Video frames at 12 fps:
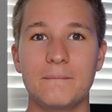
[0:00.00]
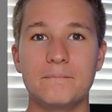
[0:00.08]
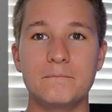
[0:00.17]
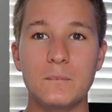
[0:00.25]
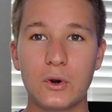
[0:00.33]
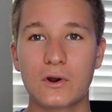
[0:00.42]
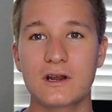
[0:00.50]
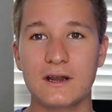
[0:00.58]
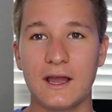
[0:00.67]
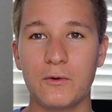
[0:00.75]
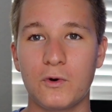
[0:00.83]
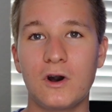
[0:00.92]
more
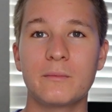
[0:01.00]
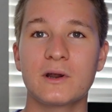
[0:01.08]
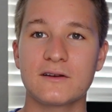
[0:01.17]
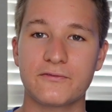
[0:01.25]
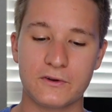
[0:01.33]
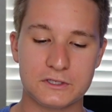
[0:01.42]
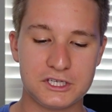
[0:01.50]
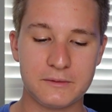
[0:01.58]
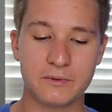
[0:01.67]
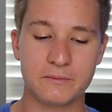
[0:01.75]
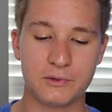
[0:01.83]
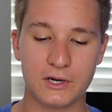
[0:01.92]
at Walmart for a
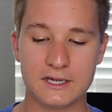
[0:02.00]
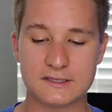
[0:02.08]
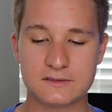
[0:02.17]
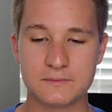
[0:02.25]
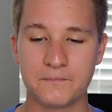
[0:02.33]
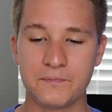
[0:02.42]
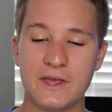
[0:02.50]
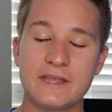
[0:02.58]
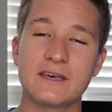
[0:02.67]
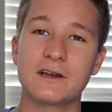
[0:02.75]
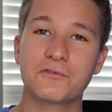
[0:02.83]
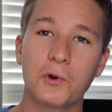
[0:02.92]
cheaper price.
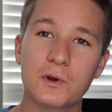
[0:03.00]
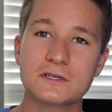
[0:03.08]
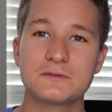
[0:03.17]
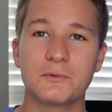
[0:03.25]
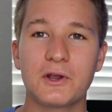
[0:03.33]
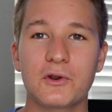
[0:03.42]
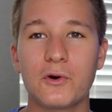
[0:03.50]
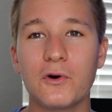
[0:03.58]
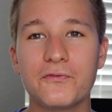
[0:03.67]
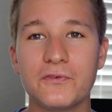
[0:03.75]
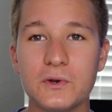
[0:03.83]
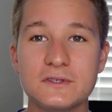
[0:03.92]
And then of course, we go to
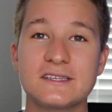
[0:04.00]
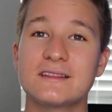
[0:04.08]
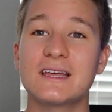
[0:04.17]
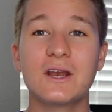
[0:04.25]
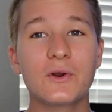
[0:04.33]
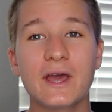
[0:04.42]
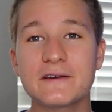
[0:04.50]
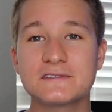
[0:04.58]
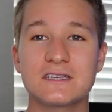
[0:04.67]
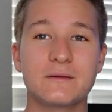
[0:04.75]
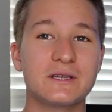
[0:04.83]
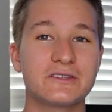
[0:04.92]
Whole Foods. They don't have
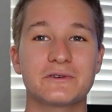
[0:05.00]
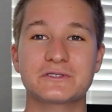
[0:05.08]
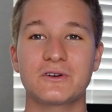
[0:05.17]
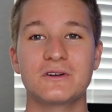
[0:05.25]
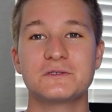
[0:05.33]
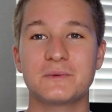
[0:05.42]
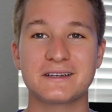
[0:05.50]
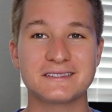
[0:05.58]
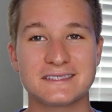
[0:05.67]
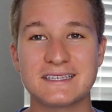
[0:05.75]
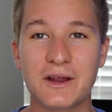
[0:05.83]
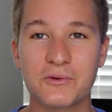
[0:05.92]
Cinnamon Toast Crunch because
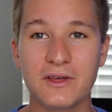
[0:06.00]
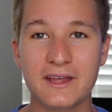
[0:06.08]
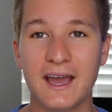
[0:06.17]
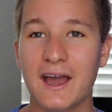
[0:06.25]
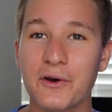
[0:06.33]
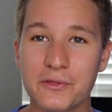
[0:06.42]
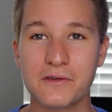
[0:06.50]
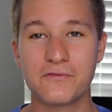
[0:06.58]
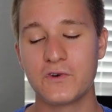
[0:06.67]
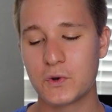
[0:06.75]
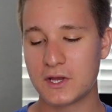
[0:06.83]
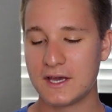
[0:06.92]
it's not really a healthy
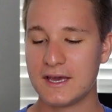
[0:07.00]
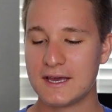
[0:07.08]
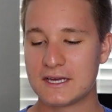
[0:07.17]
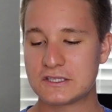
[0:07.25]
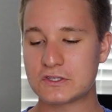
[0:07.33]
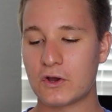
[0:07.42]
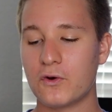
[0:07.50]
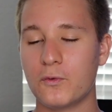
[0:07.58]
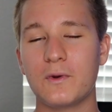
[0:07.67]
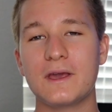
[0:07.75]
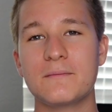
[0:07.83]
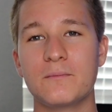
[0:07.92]
food. So
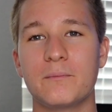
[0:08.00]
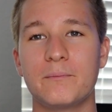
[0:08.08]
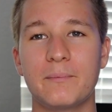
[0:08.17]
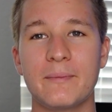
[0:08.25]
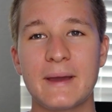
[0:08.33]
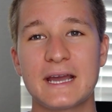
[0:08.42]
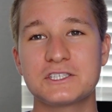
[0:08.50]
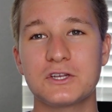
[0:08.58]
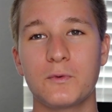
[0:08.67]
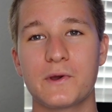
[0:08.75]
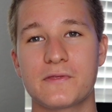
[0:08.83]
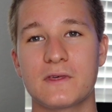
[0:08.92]
we matched
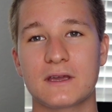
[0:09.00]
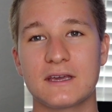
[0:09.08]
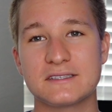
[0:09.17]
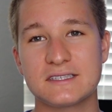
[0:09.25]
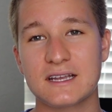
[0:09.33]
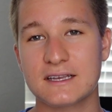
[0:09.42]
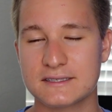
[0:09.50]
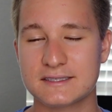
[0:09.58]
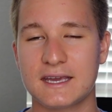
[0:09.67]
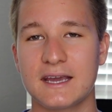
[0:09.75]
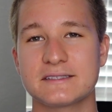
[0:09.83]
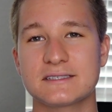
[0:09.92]
it with the
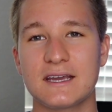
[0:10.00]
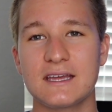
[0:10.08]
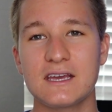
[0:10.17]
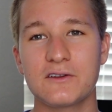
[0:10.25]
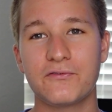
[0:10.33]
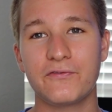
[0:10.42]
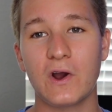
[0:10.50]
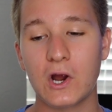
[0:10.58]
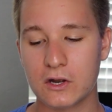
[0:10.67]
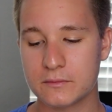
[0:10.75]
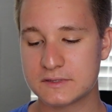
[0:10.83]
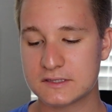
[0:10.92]
Cascadian
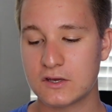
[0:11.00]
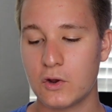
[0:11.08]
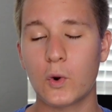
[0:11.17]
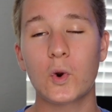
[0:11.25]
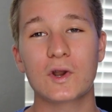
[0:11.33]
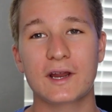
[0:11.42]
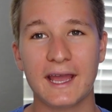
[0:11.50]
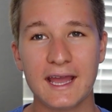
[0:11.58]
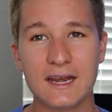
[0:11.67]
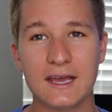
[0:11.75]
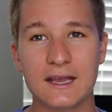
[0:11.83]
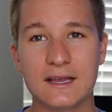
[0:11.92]
Farms
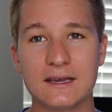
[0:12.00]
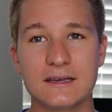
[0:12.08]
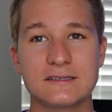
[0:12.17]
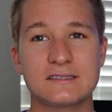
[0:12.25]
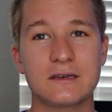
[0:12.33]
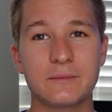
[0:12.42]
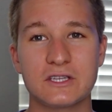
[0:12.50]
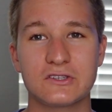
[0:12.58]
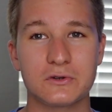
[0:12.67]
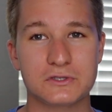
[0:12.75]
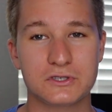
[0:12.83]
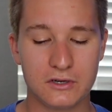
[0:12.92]
Organic Cinnamon
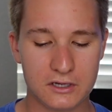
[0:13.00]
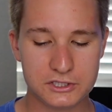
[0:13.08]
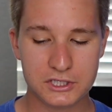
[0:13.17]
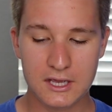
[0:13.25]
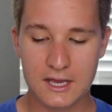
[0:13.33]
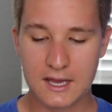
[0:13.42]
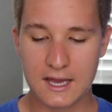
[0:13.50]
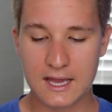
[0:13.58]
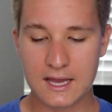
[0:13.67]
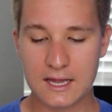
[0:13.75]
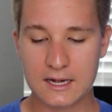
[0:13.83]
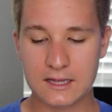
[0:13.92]
Toast Crunch.
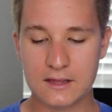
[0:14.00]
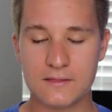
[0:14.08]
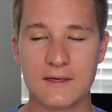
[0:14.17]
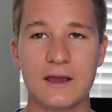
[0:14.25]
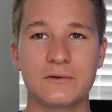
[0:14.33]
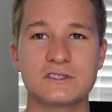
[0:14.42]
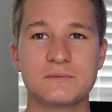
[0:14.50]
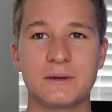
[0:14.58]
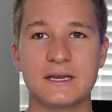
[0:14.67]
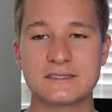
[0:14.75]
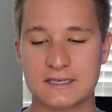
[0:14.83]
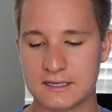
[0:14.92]
And that was
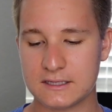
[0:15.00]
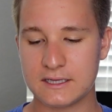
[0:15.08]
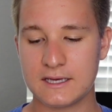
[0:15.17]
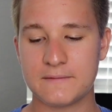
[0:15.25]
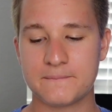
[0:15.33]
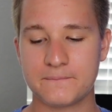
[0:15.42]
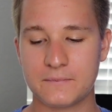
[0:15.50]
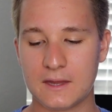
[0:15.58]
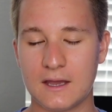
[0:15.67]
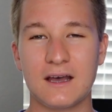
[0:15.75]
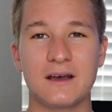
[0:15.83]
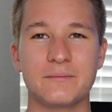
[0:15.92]
basically,
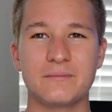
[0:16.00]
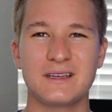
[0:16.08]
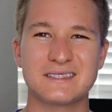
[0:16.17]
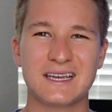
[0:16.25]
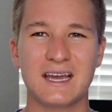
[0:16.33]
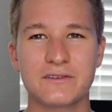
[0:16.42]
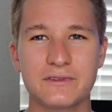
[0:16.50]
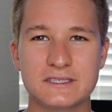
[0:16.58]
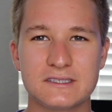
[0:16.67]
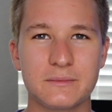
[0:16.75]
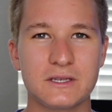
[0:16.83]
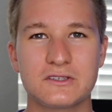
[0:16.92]
um, it's kind of like
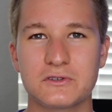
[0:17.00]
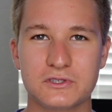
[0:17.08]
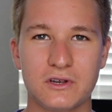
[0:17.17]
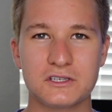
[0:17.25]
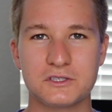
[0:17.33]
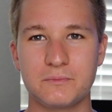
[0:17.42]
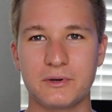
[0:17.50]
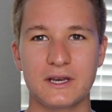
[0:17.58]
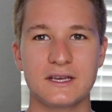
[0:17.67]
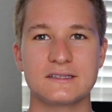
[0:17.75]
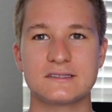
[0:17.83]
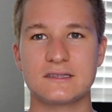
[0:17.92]
Cinnamon Toast Crunch,
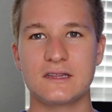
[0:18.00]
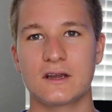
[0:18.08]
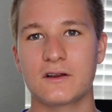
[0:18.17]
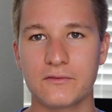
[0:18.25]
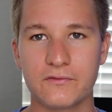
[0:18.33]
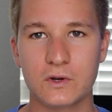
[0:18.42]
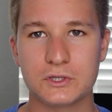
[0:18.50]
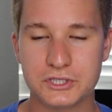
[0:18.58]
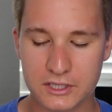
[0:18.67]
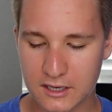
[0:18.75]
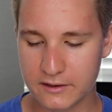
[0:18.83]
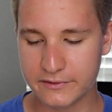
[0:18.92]
but it's their
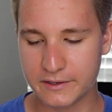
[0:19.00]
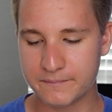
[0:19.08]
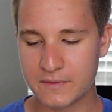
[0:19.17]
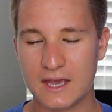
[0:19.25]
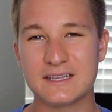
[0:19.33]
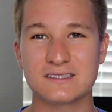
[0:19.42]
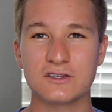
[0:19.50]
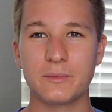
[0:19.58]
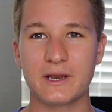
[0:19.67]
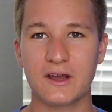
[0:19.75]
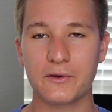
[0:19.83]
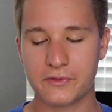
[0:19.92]
version of it. It's a little
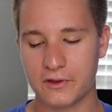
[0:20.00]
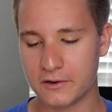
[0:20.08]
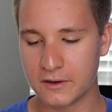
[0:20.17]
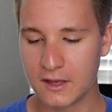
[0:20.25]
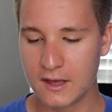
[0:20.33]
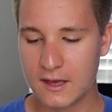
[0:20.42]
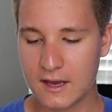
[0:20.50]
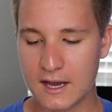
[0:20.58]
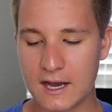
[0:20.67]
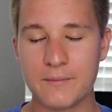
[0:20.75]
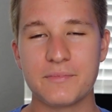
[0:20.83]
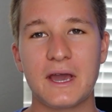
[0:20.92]
bit healthier.
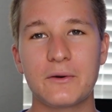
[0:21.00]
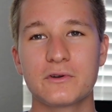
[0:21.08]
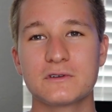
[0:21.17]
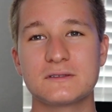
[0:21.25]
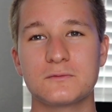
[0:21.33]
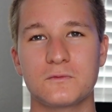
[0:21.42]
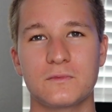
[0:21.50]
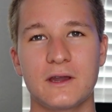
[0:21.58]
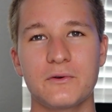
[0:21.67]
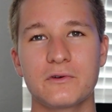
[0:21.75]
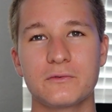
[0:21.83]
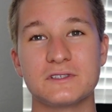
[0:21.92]
Um, that one was
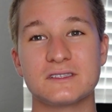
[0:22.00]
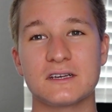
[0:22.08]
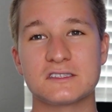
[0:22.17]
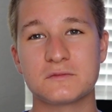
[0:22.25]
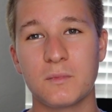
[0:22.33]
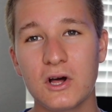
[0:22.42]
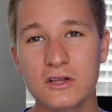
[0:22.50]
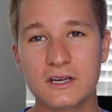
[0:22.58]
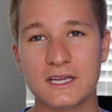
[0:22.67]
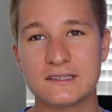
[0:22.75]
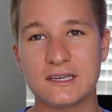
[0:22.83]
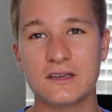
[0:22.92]
that one was a smaller
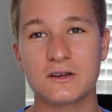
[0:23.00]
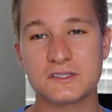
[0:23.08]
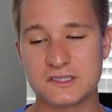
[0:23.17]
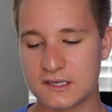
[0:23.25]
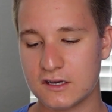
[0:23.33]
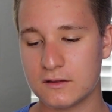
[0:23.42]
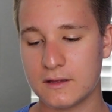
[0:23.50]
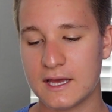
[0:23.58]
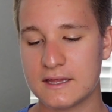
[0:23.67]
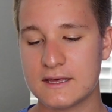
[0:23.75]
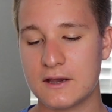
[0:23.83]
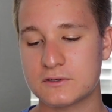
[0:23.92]
container still,
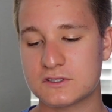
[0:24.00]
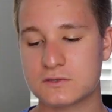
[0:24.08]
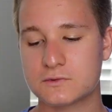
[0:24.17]
and that was